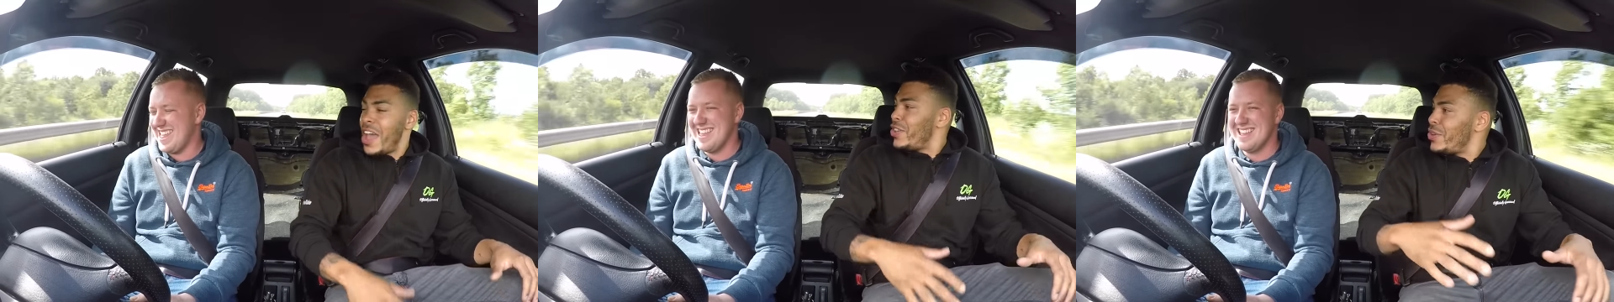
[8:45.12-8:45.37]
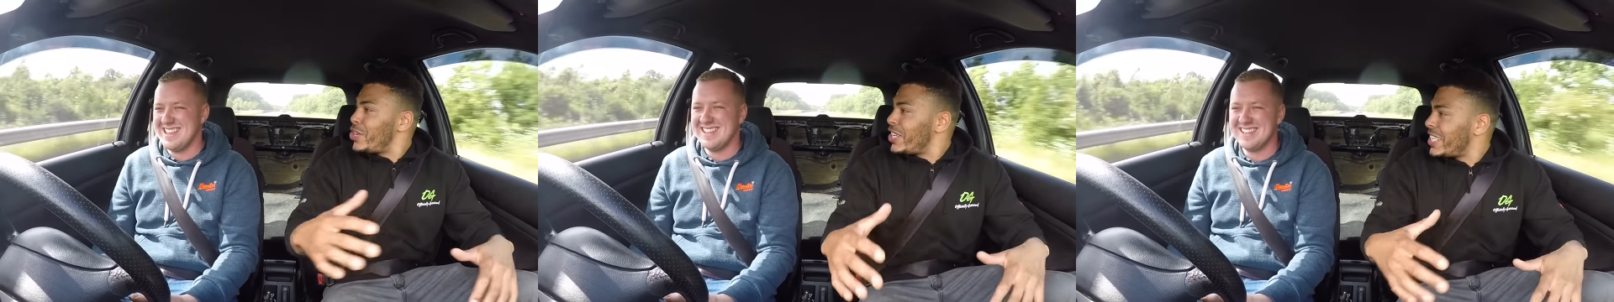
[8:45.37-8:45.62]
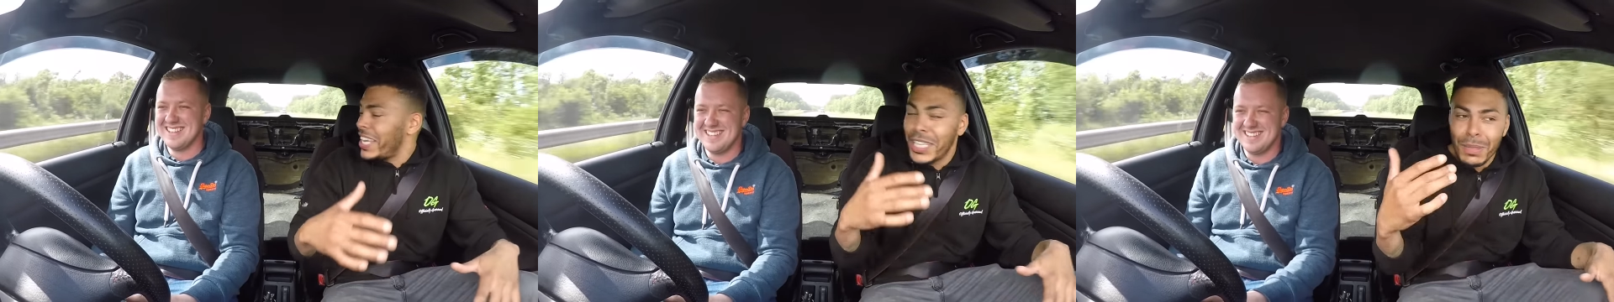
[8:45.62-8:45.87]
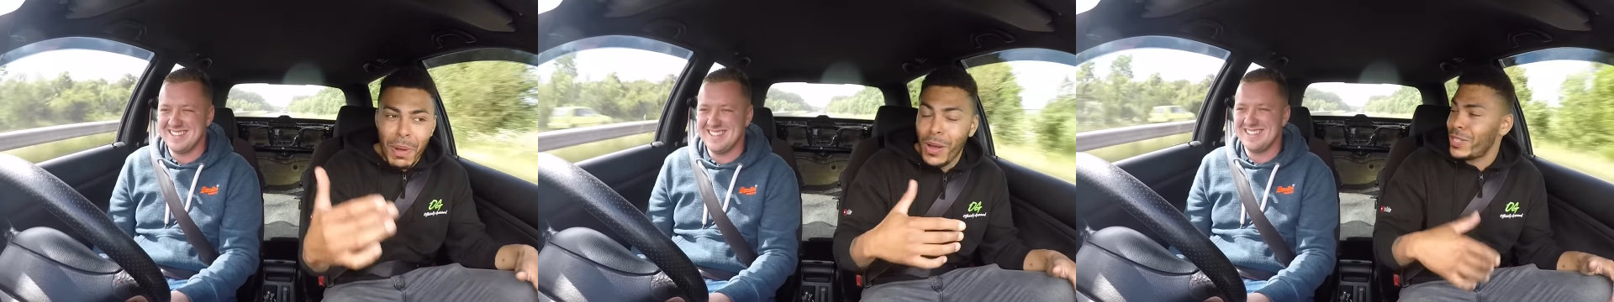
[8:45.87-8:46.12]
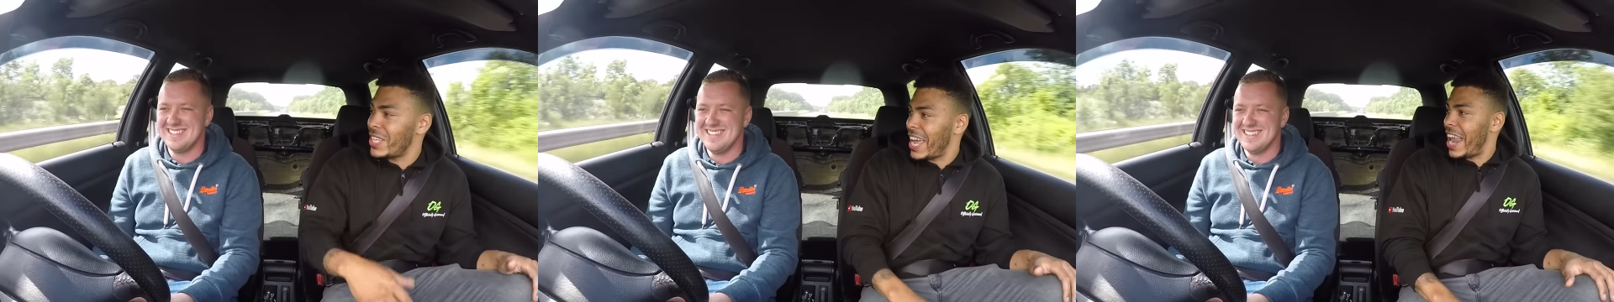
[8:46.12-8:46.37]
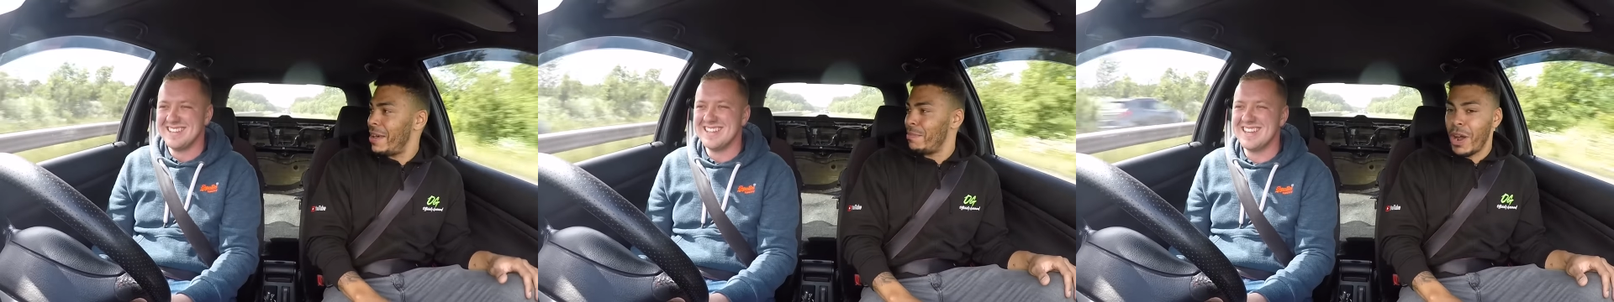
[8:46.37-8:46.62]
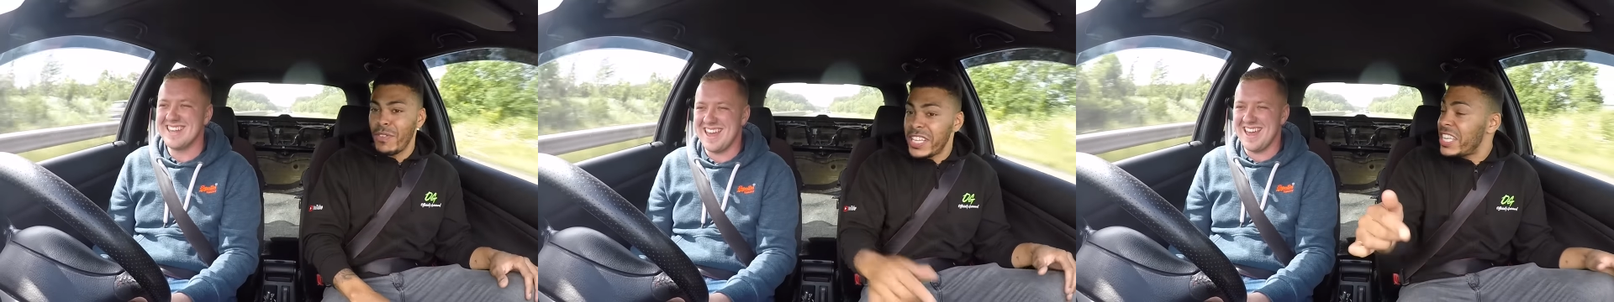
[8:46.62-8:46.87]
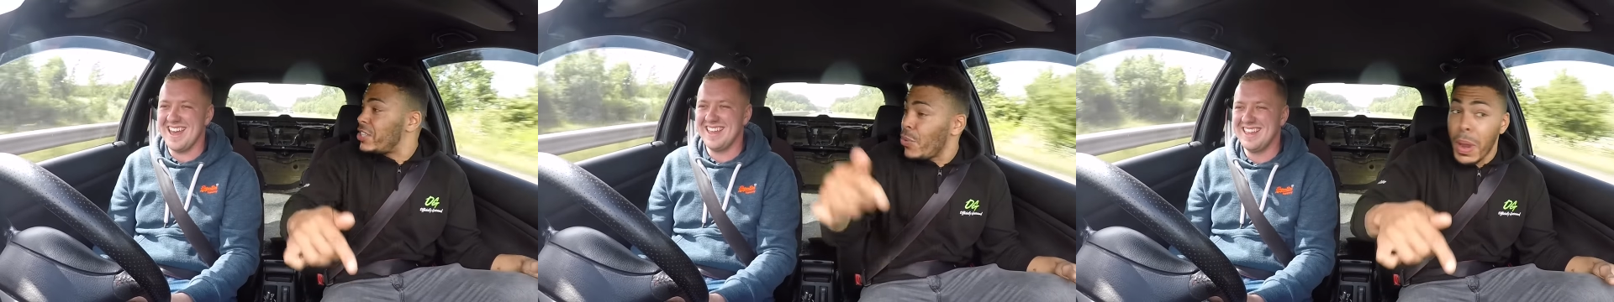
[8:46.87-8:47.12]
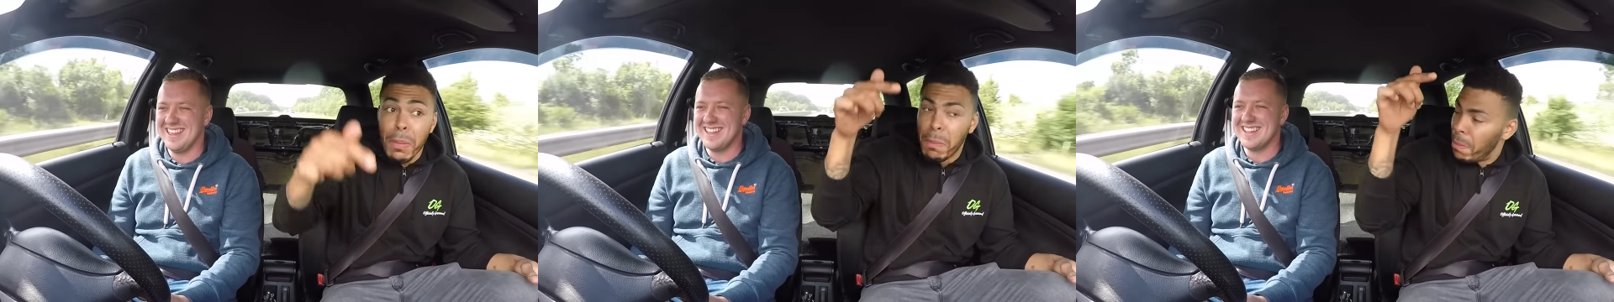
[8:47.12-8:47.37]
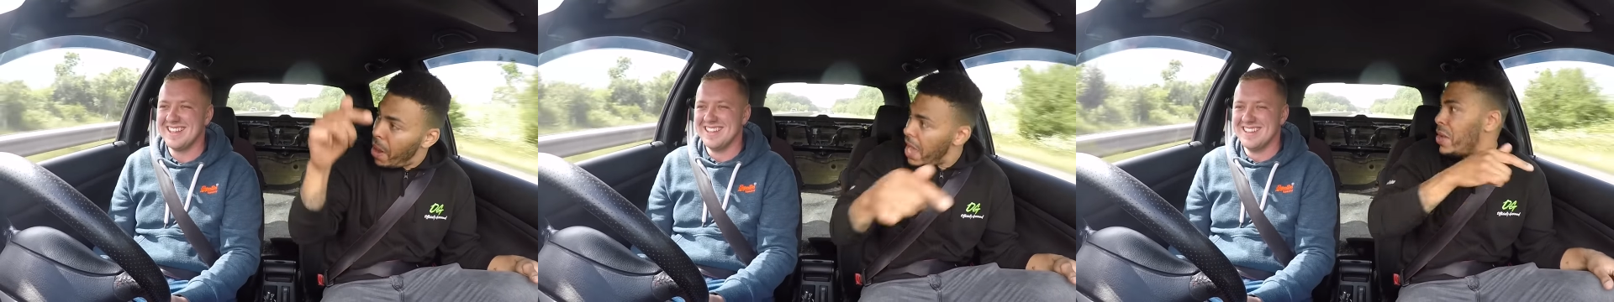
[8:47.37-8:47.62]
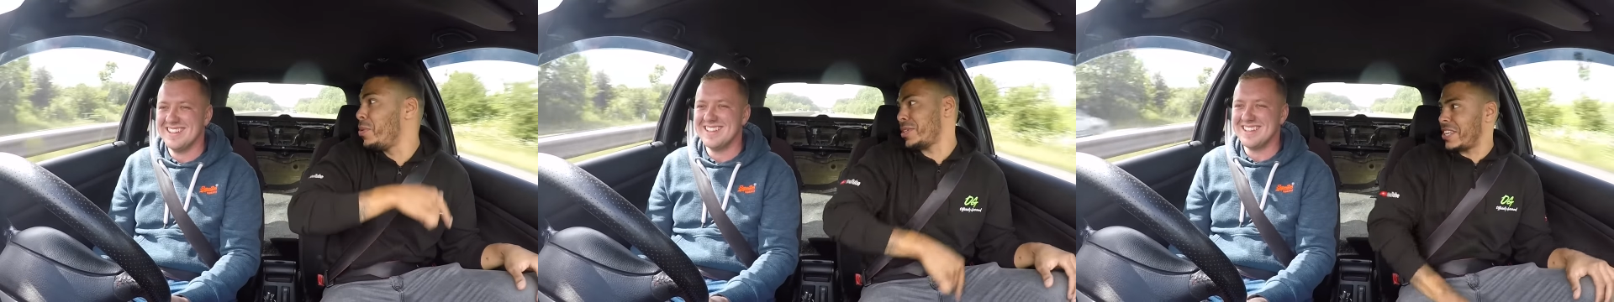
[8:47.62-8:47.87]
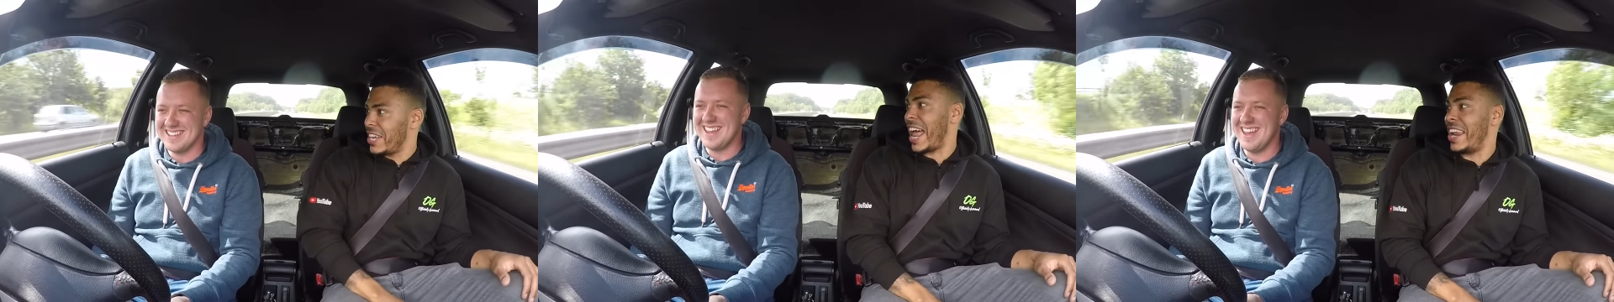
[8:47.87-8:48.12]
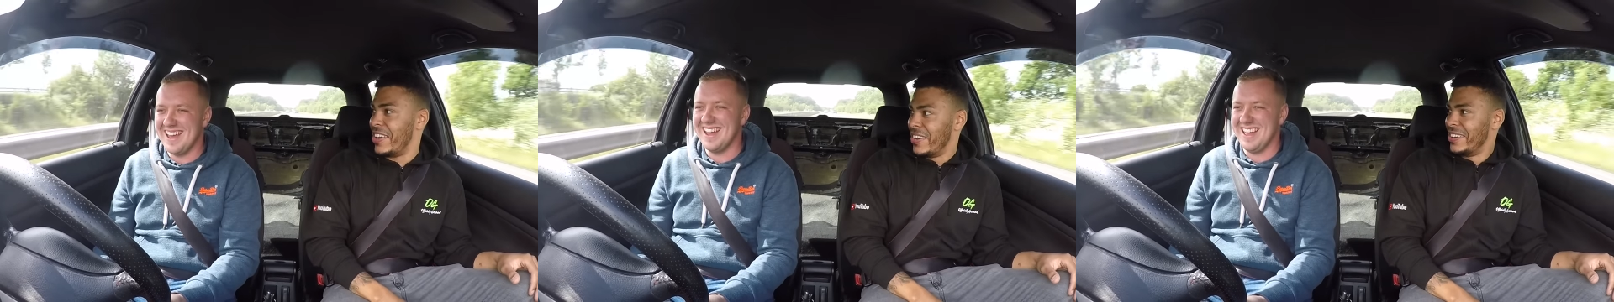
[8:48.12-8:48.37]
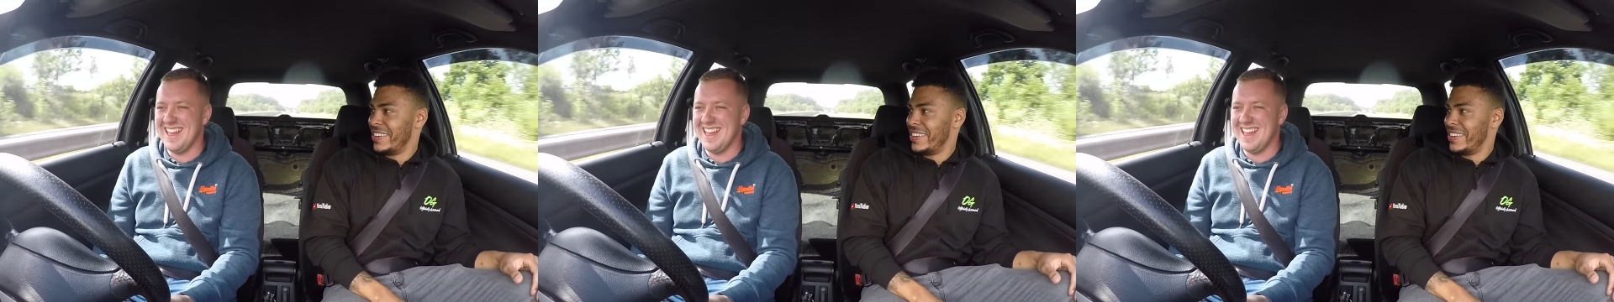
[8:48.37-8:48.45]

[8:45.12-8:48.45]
Speaker 1: I usually say smiles to the gallon, bro. This yeah. is doing miles to the gallon.